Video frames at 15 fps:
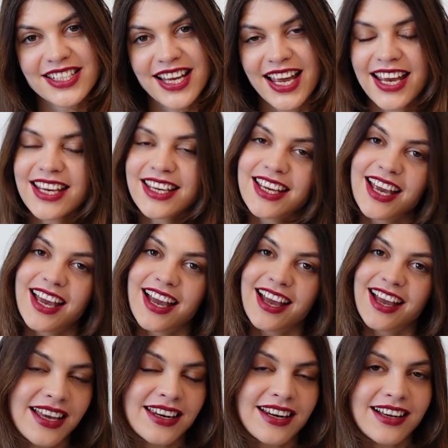Take
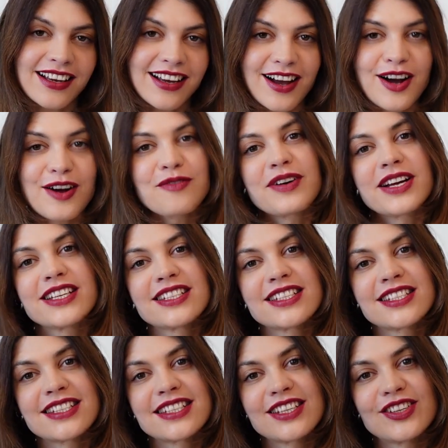care, and I can't wait to
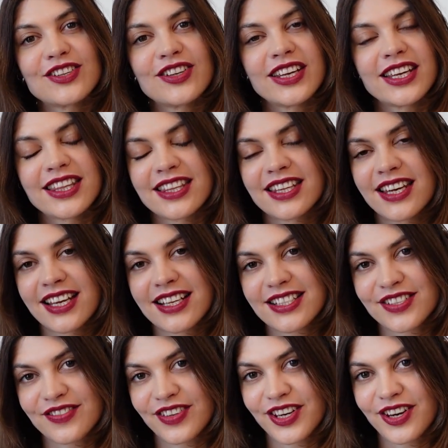see you in the
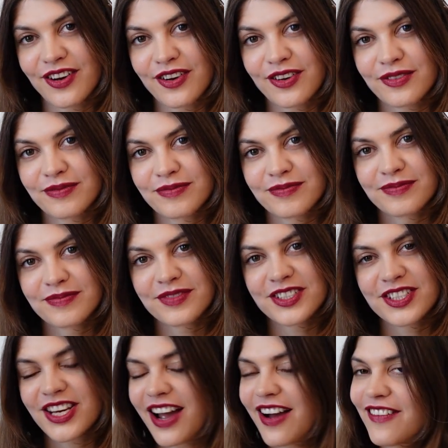next video.
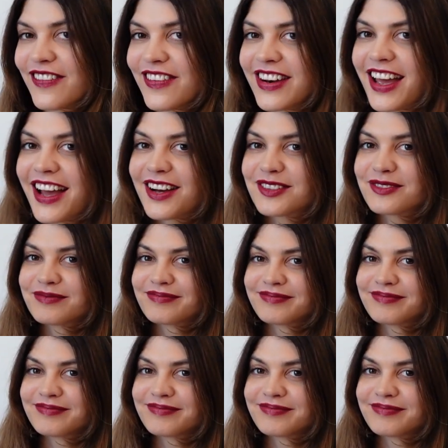Ciao for now.